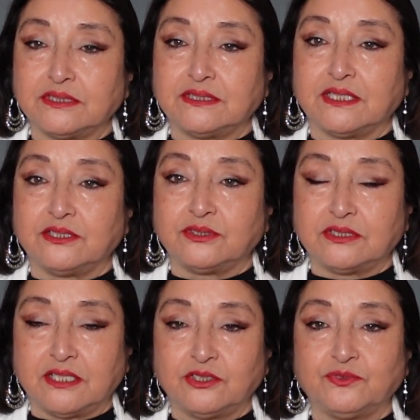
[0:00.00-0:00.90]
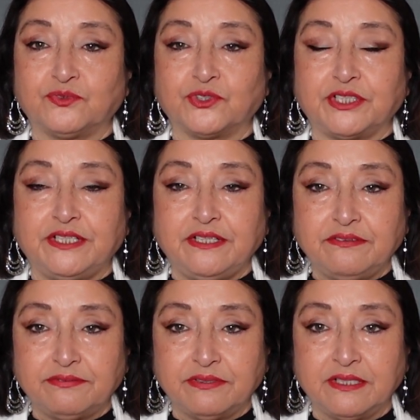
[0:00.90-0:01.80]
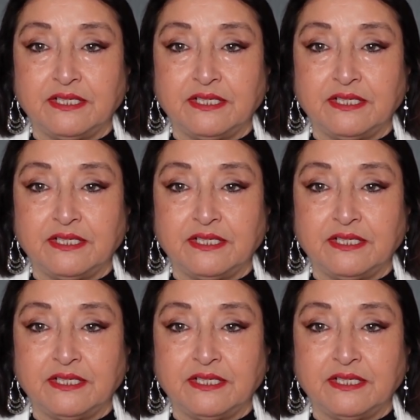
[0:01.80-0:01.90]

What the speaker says: is that you start to forgive